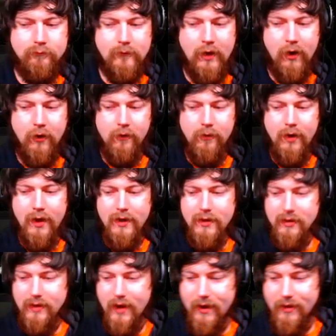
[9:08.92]

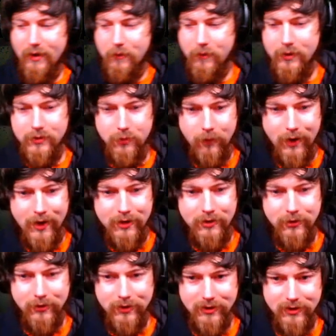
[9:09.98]
Alright, yeah, that was way
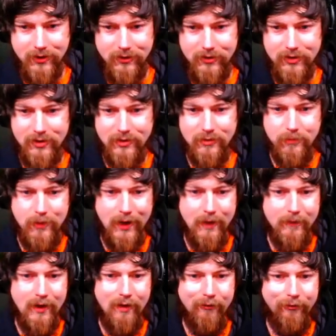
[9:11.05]
too easy. Just
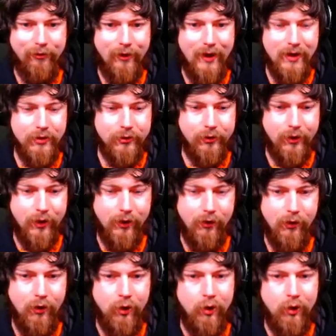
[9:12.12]
spam that flashlight.